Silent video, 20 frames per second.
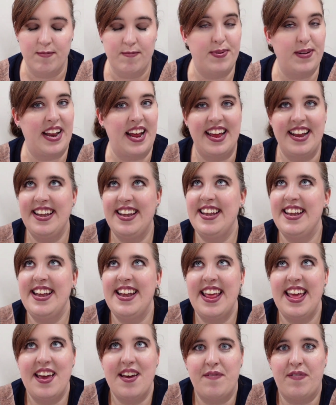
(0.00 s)
but I
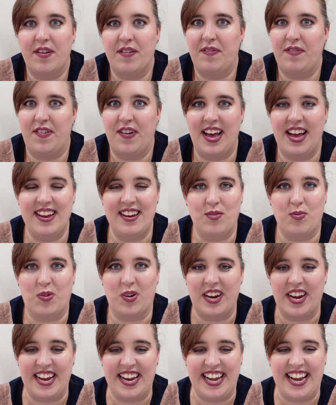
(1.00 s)
never find
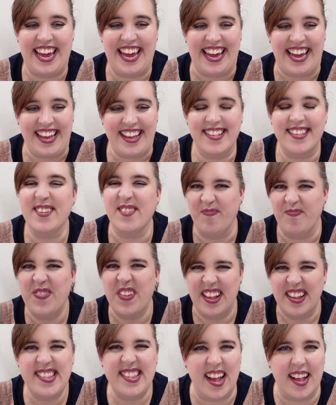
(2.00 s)
what I need.
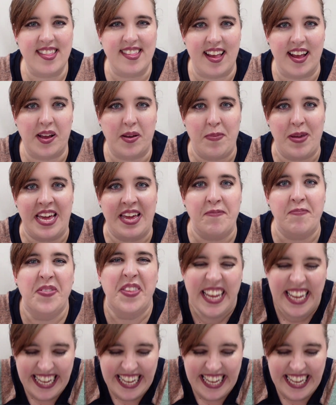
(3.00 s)
Sounds like me.